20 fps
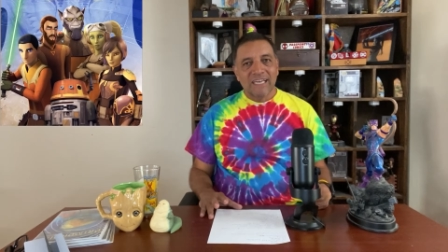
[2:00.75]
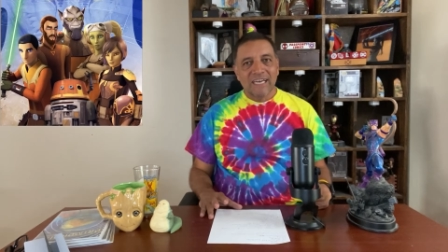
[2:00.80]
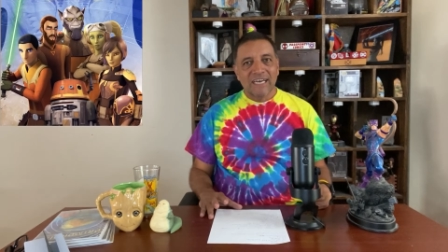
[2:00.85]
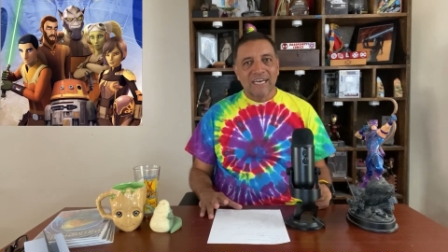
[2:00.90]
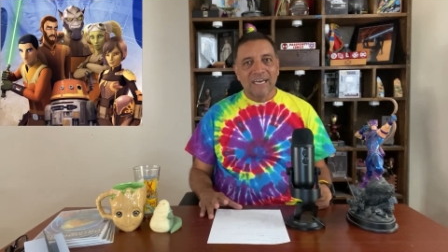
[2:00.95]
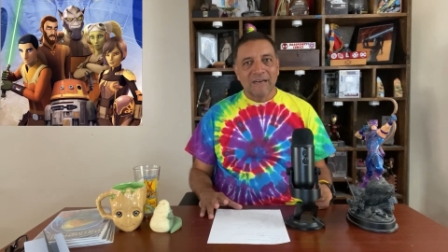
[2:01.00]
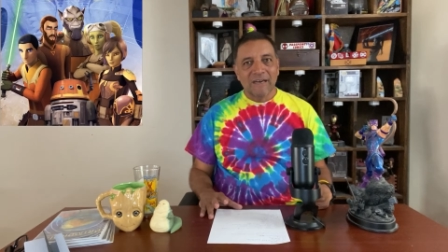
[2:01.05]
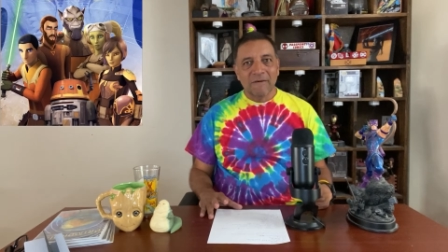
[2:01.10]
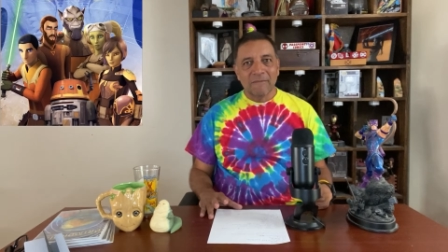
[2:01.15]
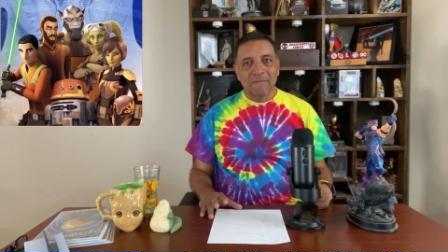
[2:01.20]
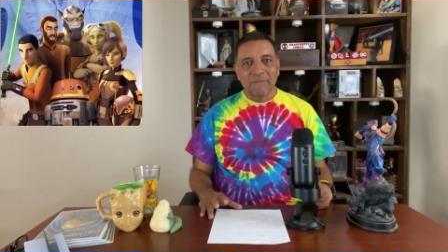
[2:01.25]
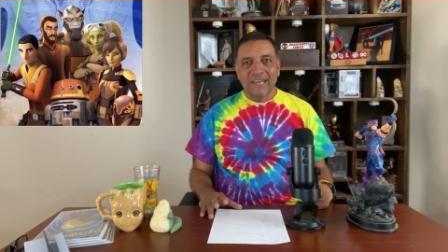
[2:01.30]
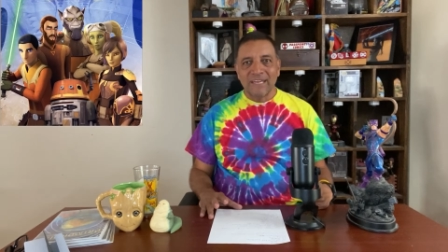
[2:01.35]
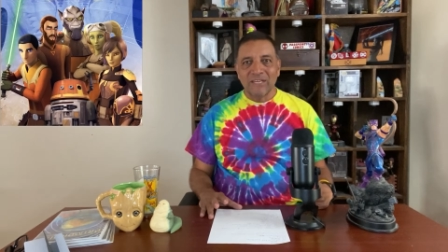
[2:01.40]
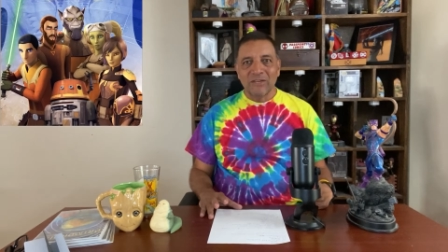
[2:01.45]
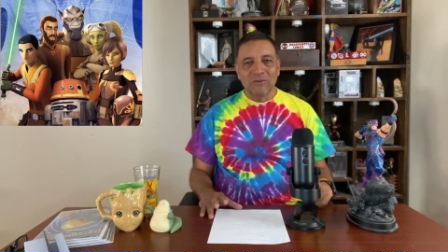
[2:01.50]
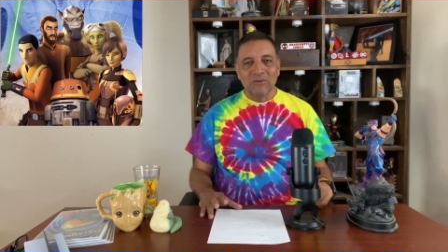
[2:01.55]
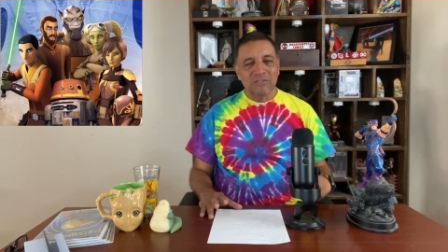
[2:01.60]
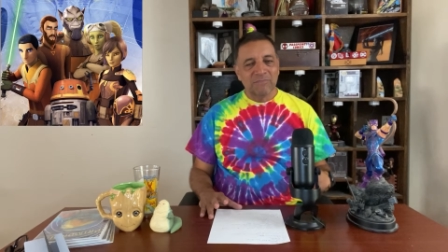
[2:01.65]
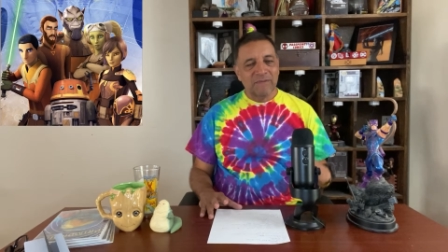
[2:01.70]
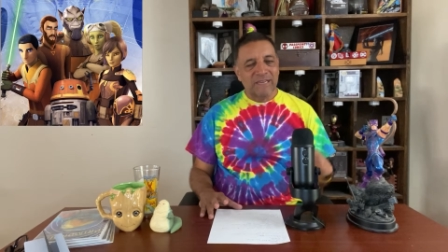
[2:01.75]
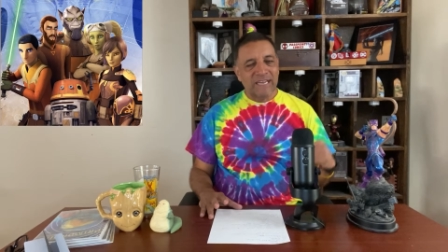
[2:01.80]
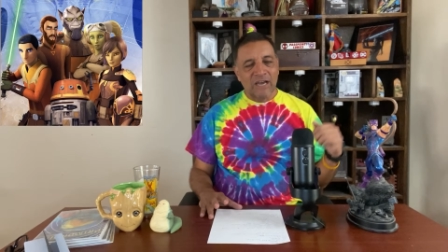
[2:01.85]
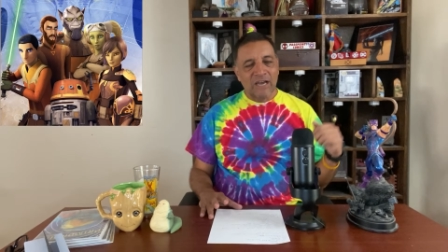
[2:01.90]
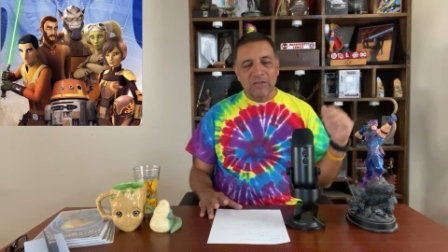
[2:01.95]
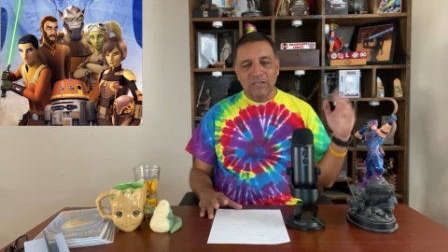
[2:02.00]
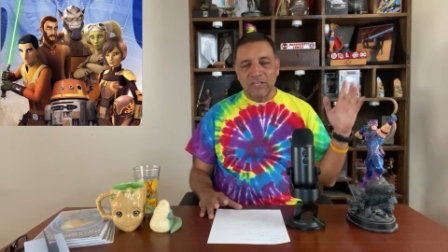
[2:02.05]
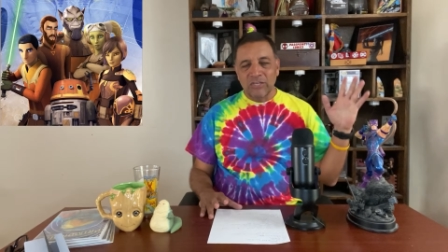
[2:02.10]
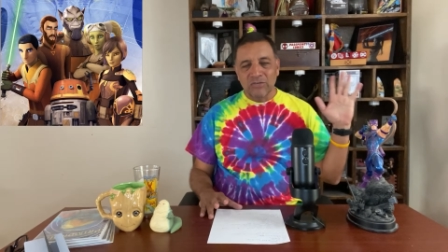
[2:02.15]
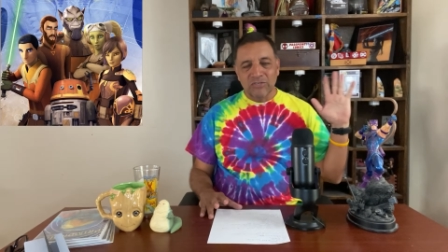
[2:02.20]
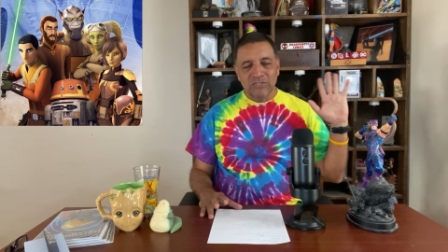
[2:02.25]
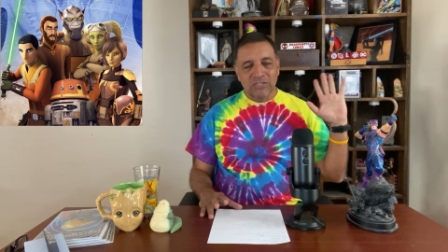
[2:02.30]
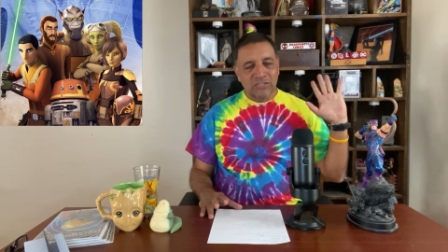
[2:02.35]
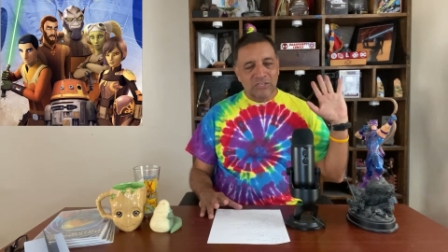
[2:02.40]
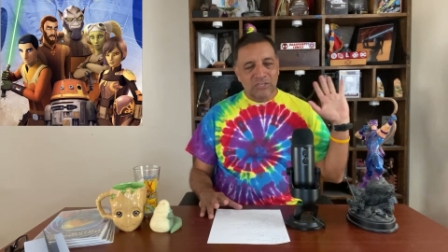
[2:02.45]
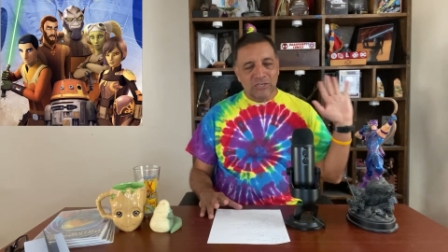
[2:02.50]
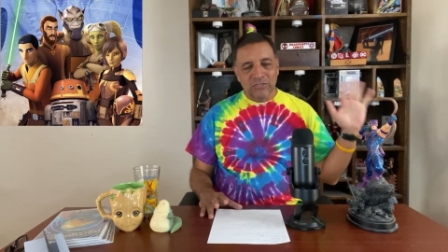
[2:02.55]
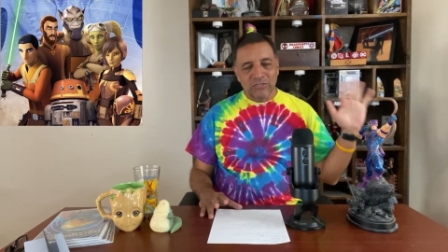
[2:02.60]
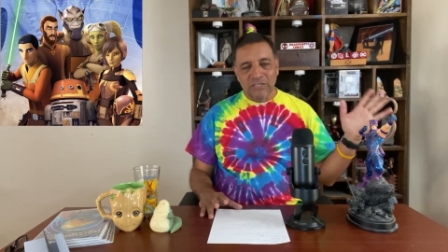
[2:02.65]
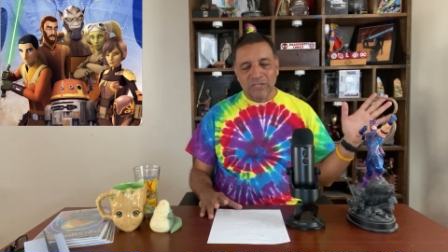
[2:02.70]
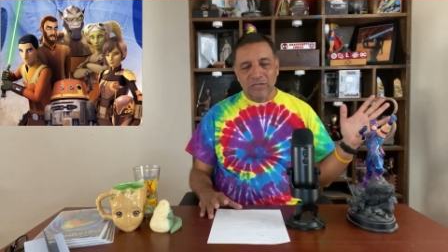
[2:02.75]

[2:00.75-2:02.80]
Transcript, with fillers: um, i know it's been out years and years